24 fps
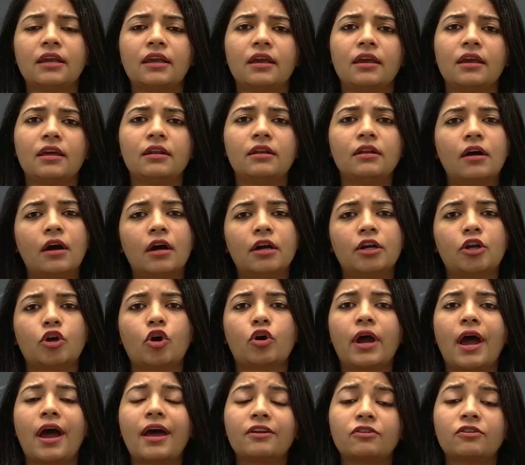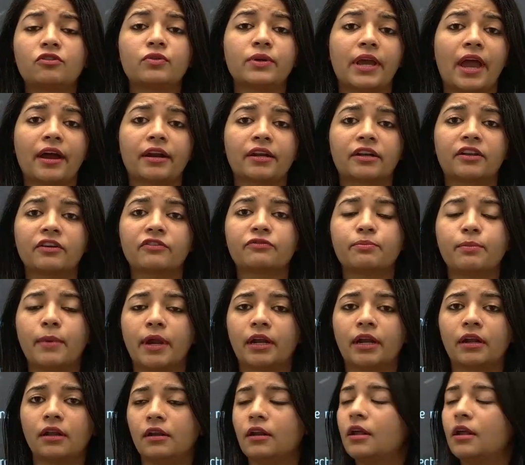inert or unreactive metal,